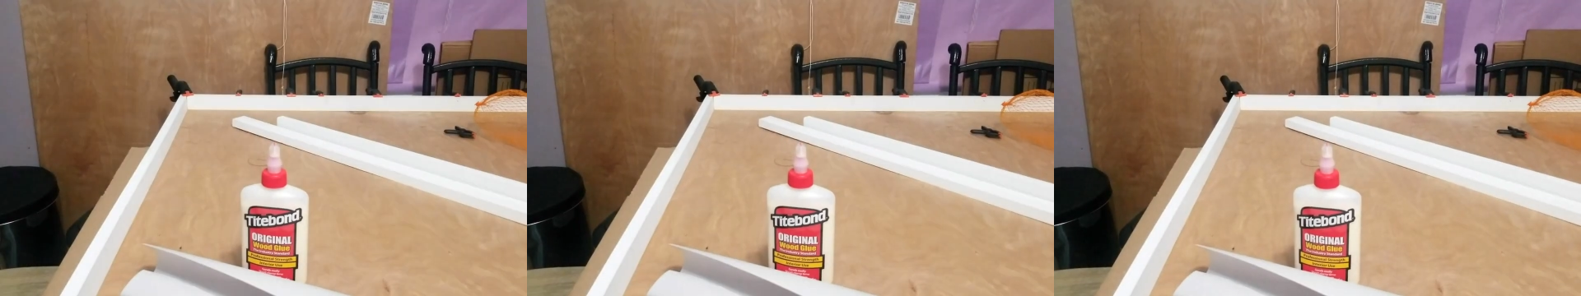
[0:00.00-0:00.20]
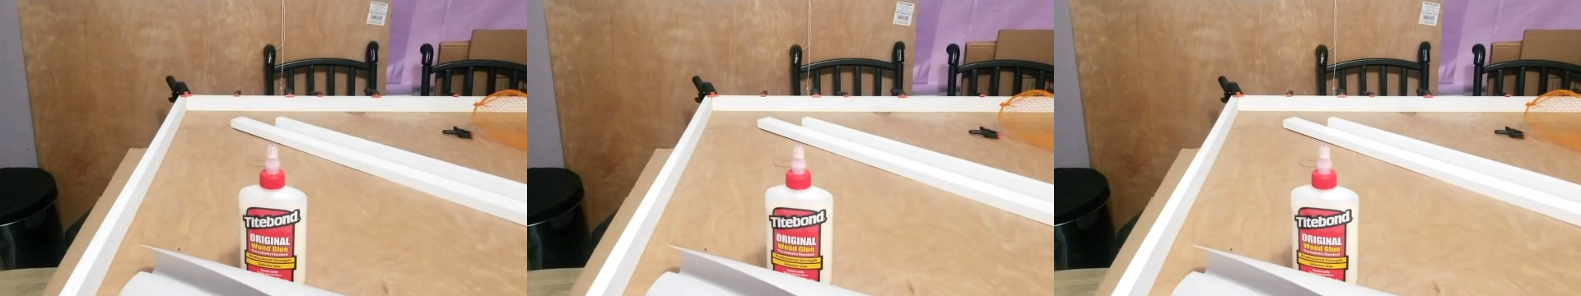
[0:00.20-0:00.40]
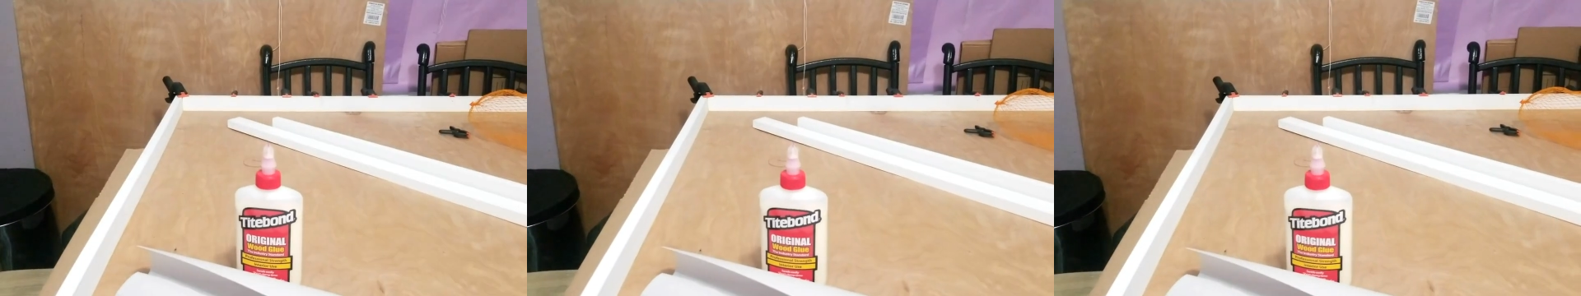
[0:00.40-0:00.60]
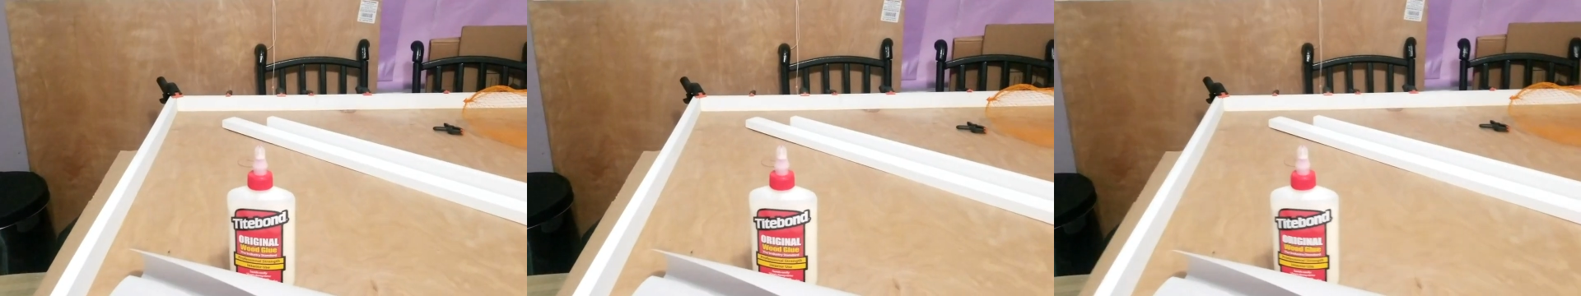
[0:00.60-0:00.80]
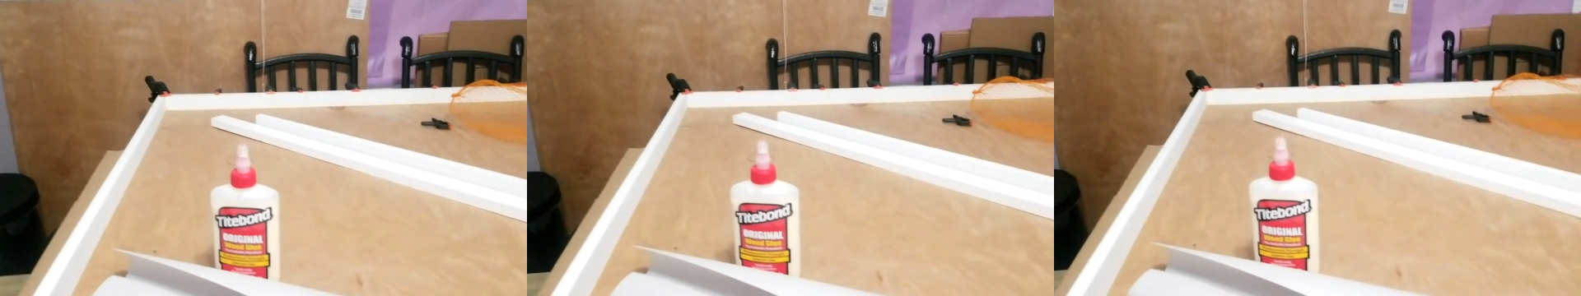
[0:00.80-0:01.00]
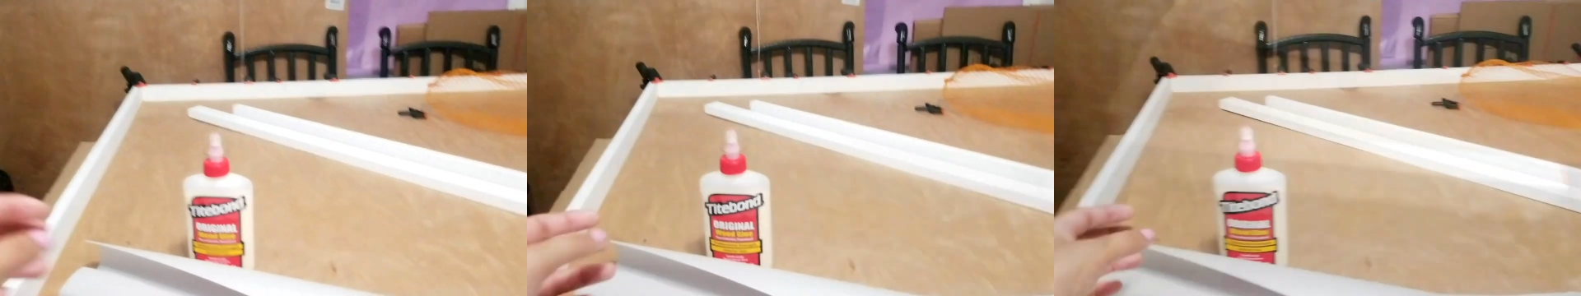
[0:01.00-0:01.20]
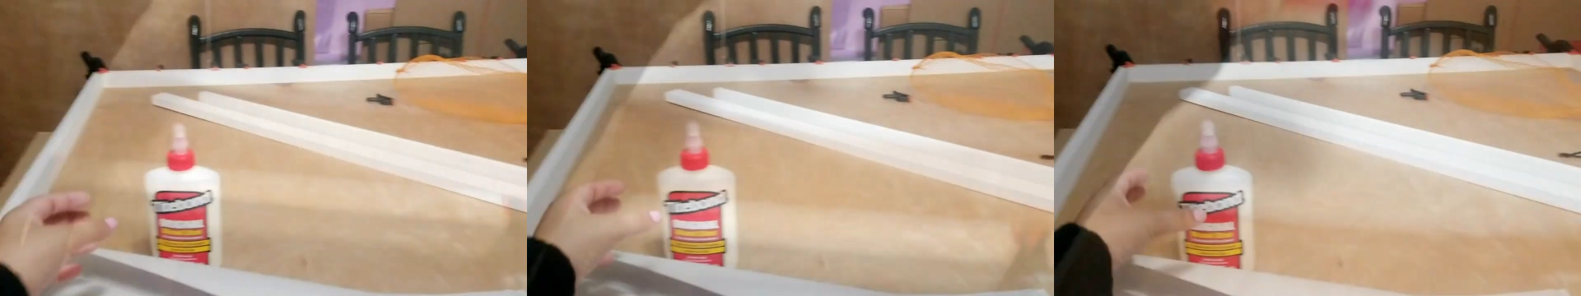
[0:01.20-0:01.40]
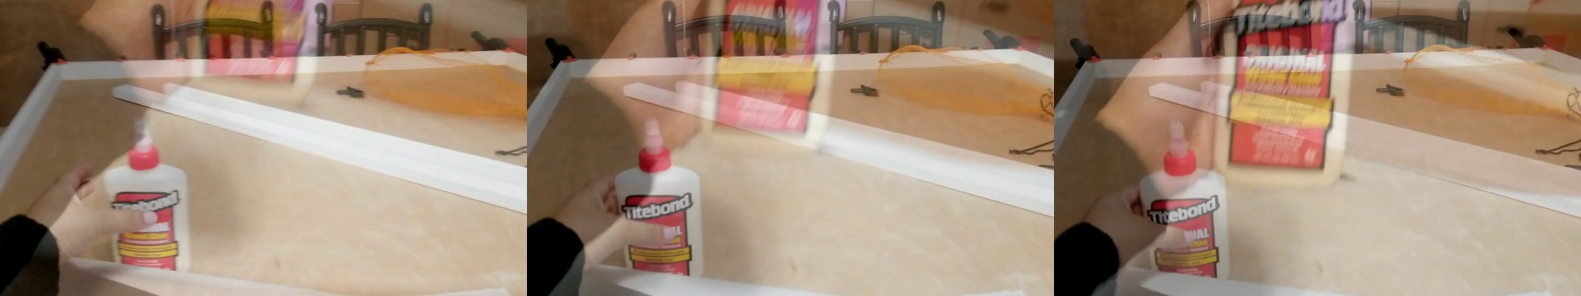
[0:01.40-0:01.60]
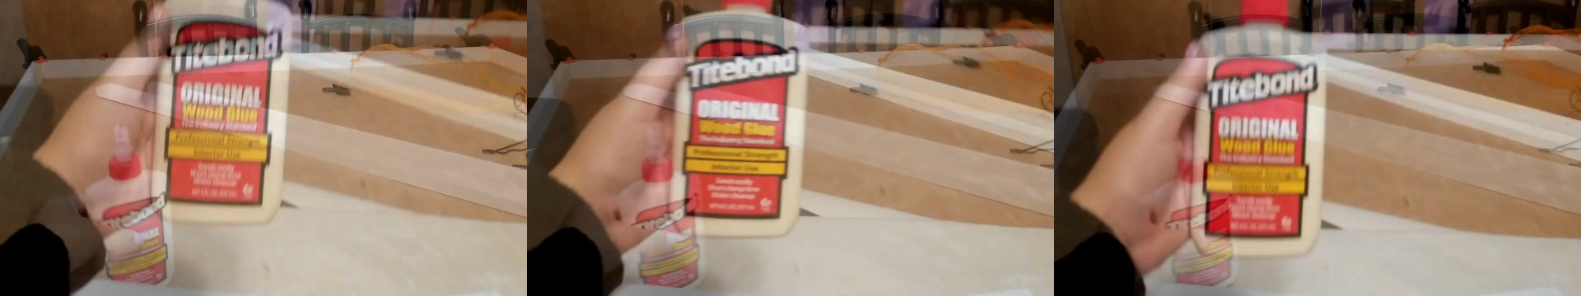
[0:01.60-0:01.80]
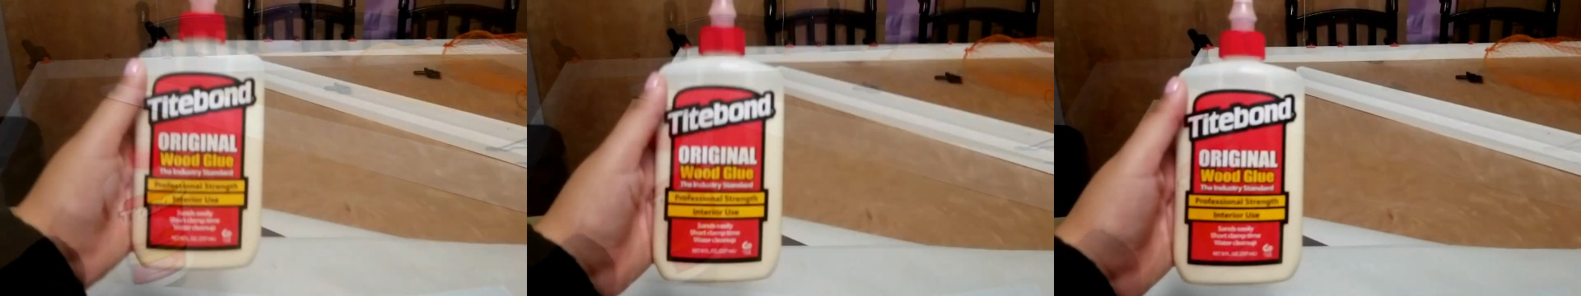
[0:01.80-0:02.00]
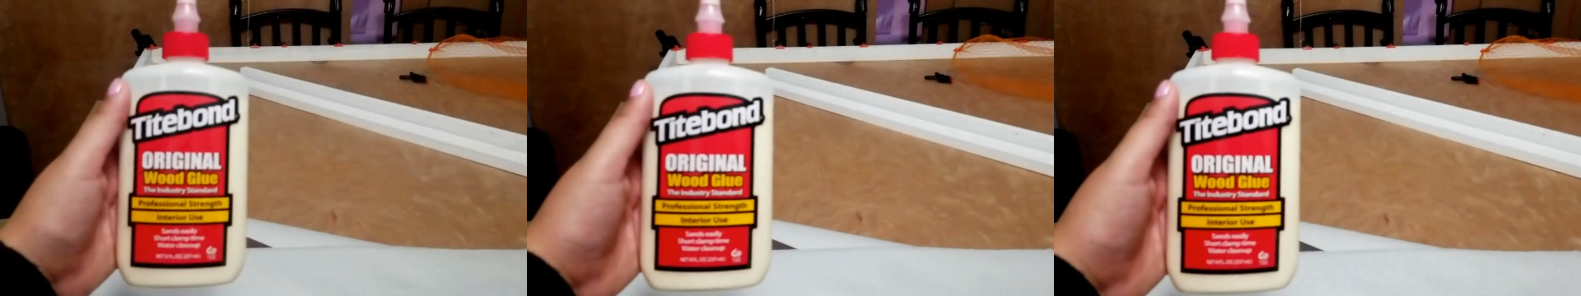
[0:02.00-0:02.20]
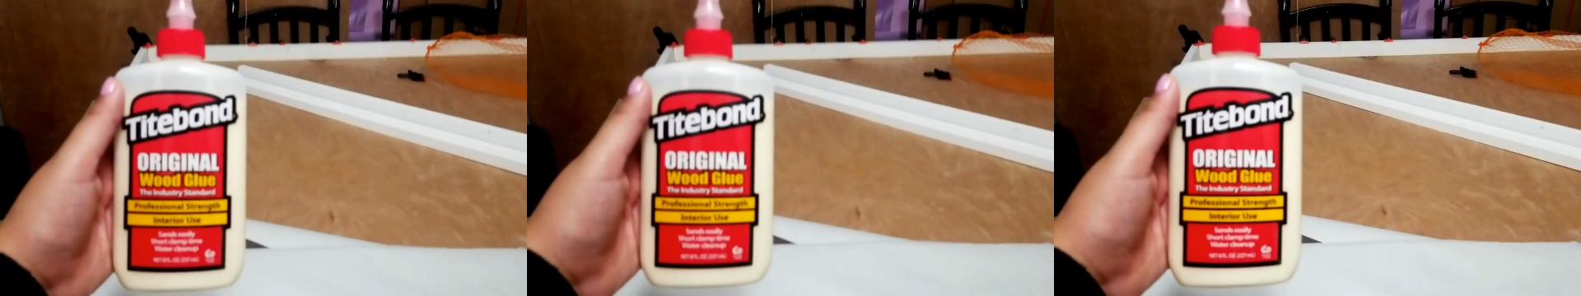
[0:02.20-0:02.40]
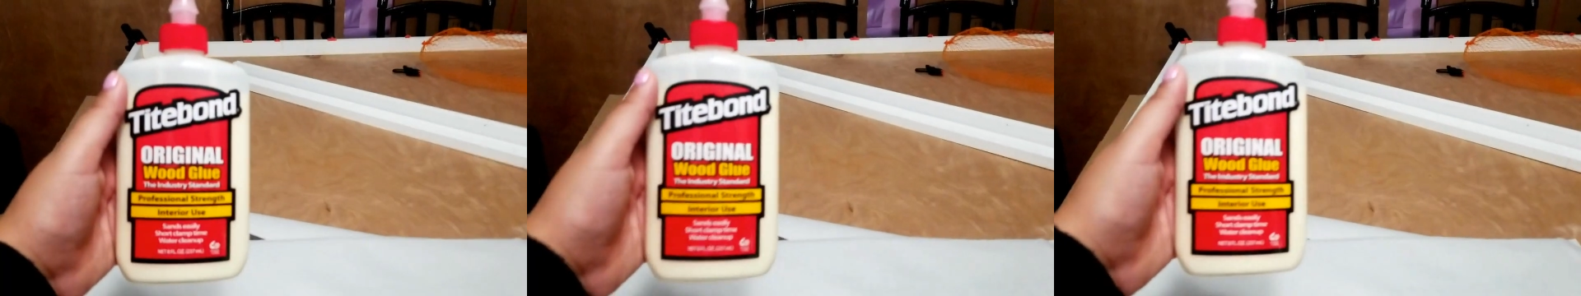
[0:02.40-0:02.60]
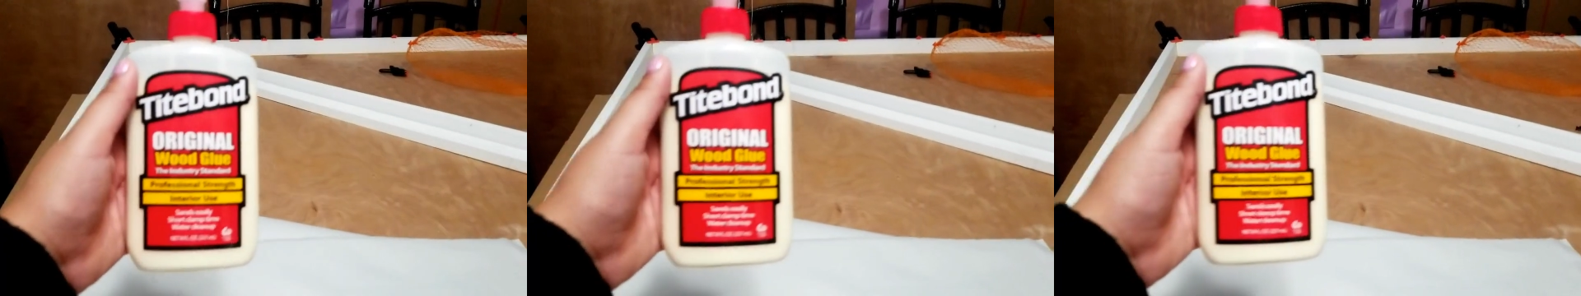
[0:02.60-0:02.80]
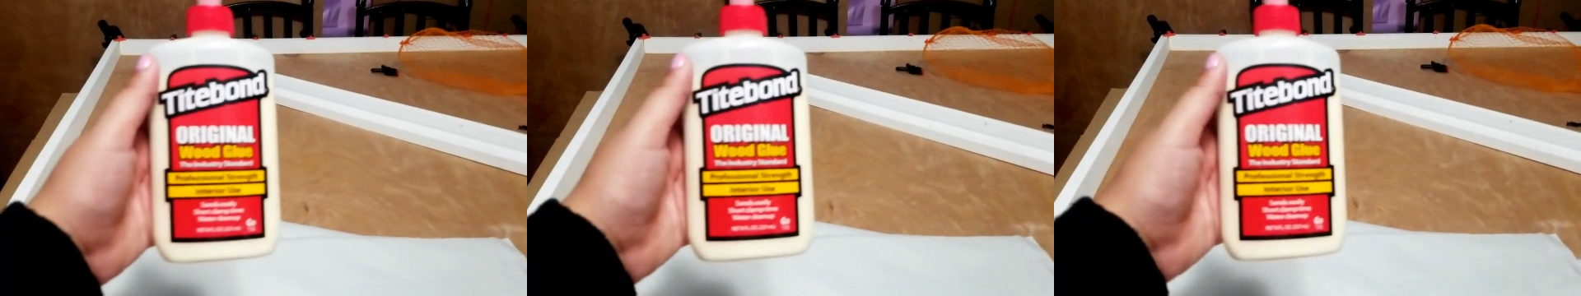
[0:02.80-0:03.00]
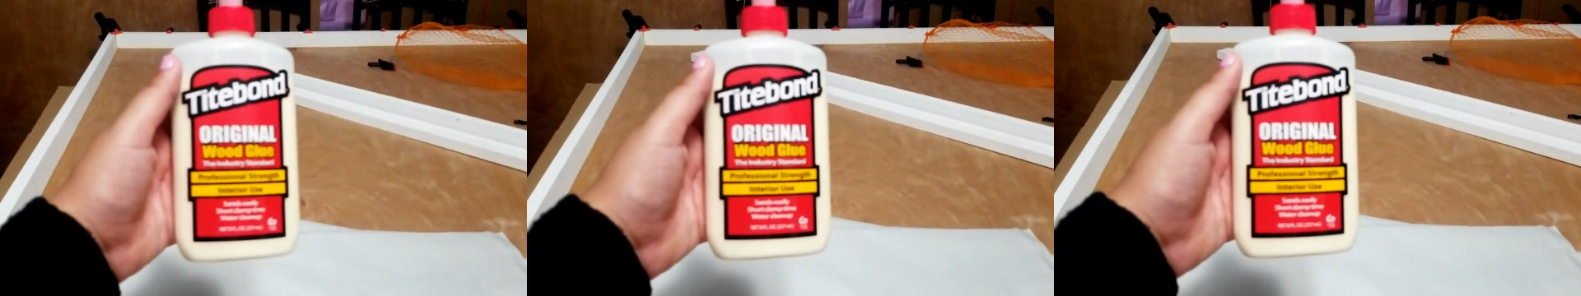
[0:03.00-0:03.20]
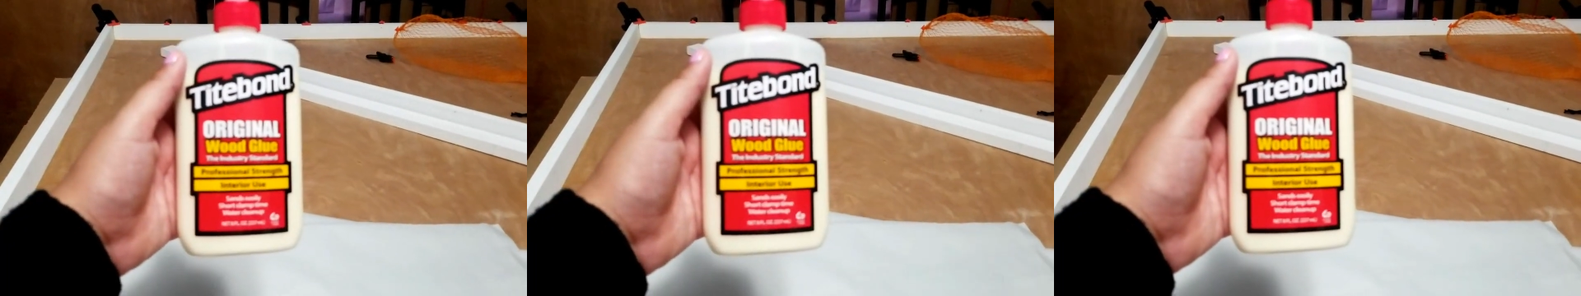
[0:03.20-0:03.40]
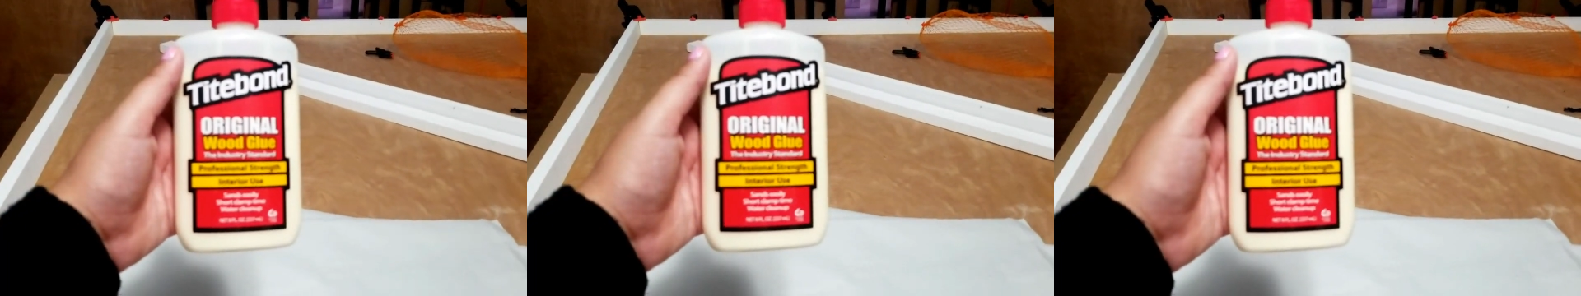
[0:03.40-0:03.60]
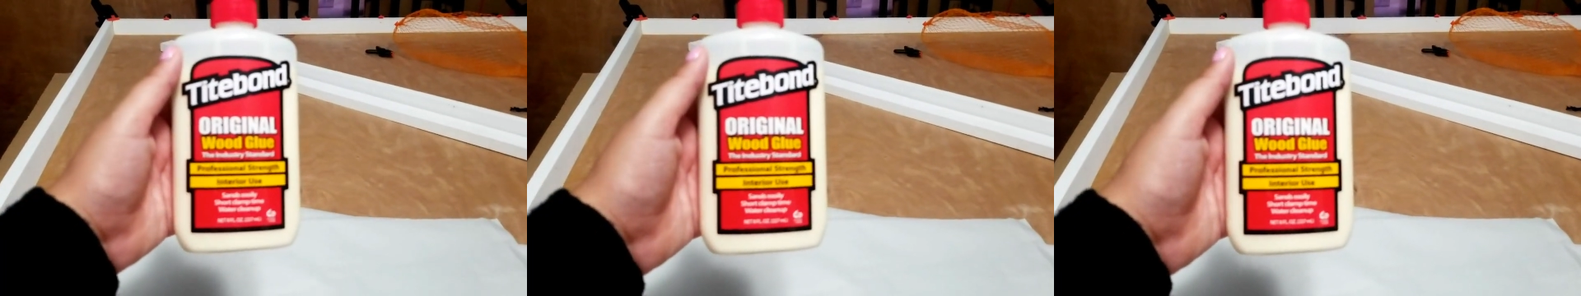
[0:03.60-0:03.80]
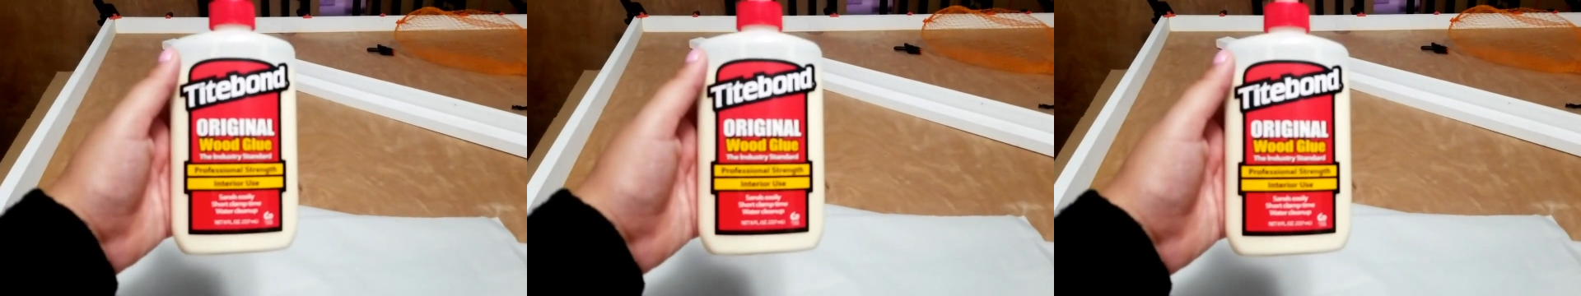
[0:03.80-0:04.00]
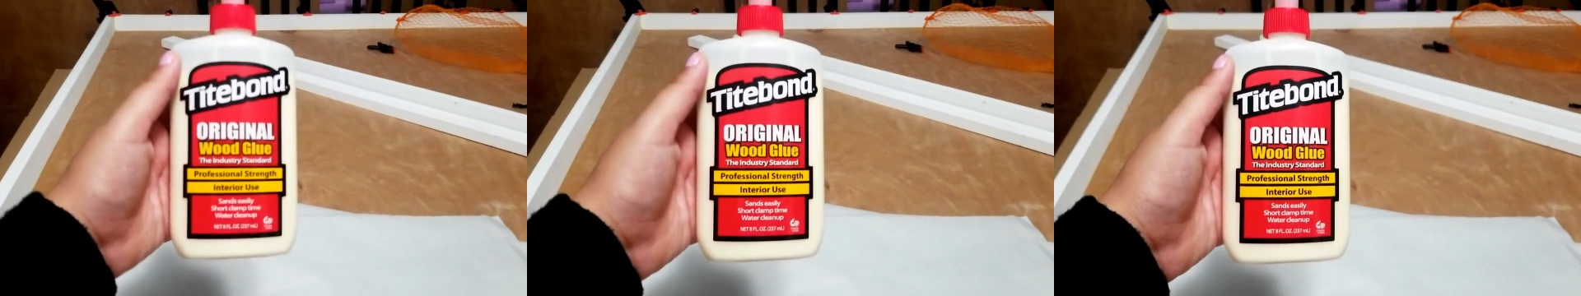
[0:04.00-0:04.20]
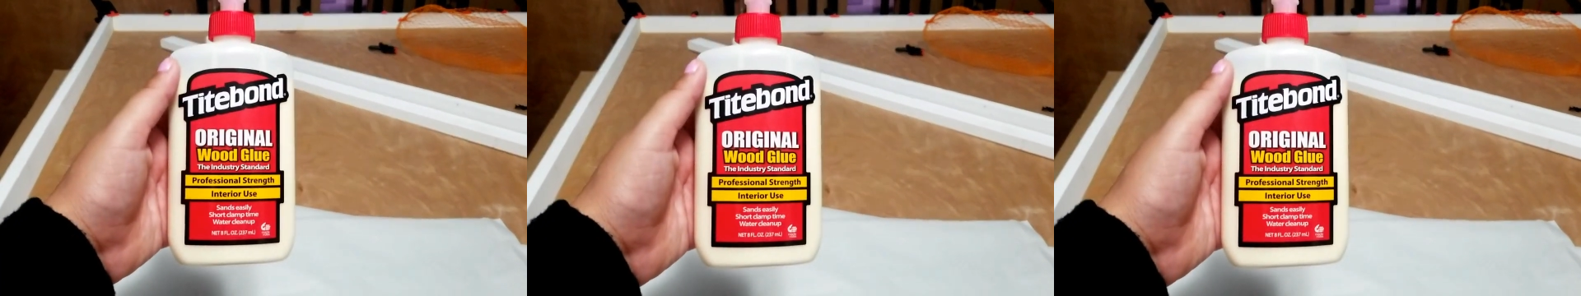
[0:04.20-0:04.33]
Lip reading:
(no speaker visible)